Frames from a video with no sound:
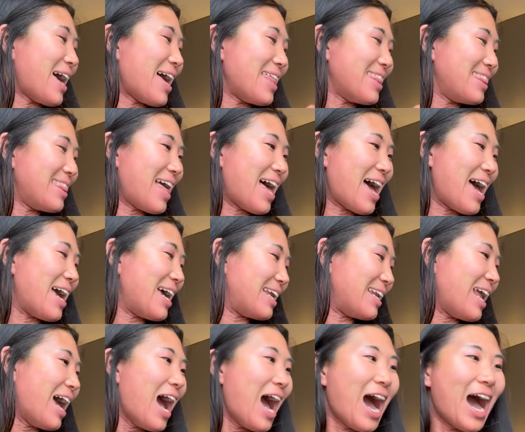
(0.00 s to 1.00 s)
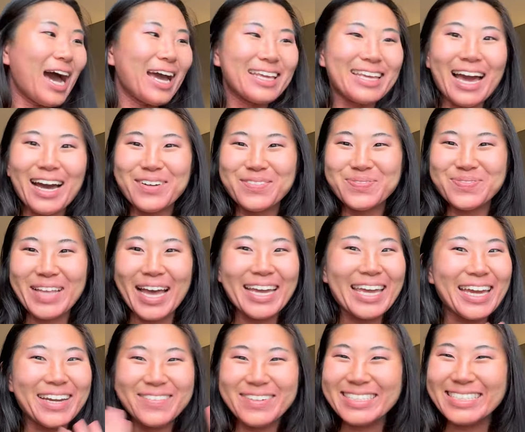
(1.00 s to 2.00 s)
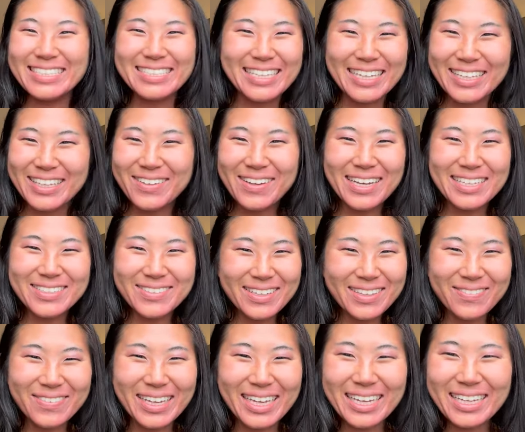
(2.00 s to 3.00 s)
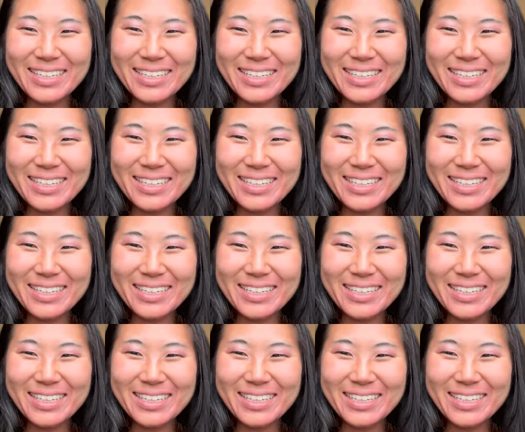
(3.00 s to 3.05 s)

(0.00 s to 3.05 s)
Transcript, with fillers: And then, yeah, I can't wait to take you guys with me.